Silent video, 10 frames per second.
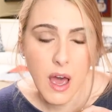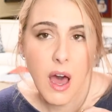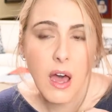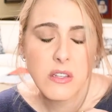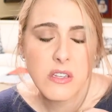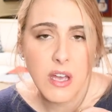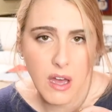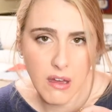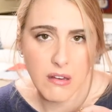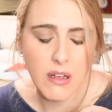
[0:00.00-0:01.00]
A
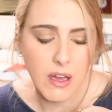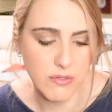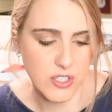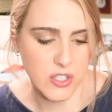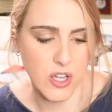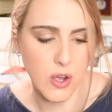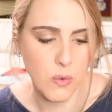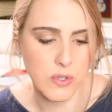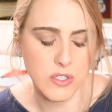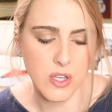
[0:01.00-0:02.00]
ton of
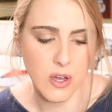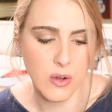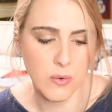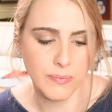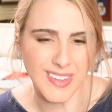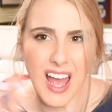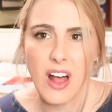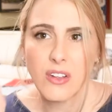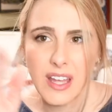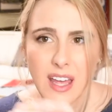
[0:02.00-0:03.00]
snow, so
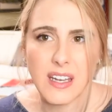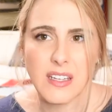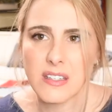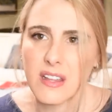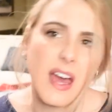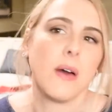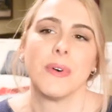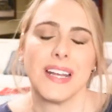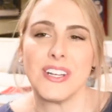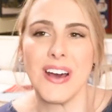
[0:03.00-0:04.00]
I'll get into that
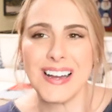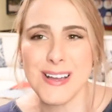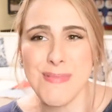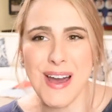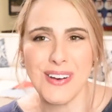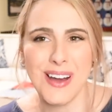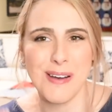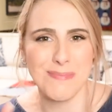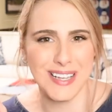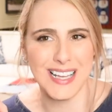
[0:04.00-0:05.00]
when I talk about
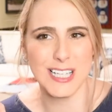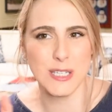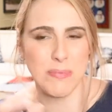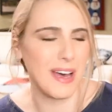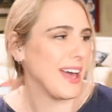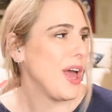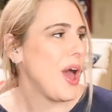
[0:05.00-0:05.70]
updates, but